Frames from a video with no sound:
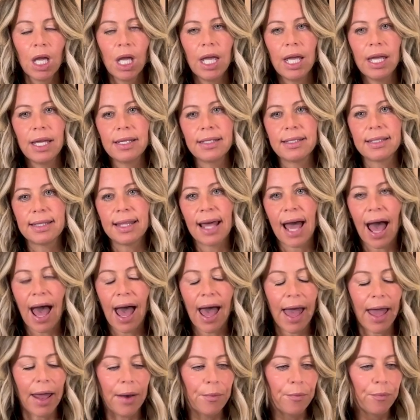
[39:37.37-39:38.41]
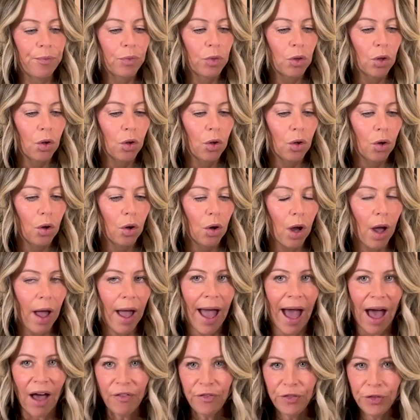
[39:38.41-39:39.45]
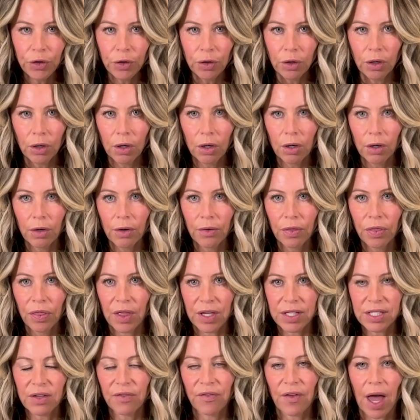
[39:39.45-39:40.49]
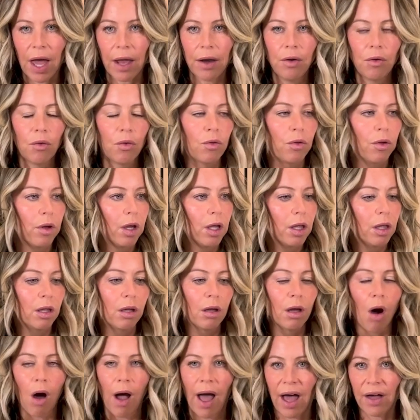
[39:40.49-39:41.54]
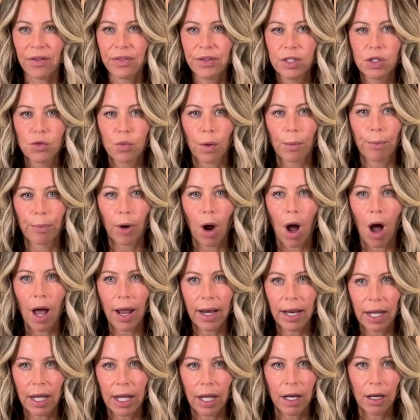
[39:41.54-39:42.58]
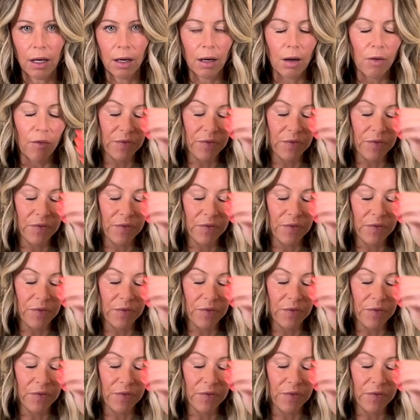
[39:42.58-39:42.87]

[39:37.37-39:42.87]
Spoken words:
is that after this event, athletes were brought in.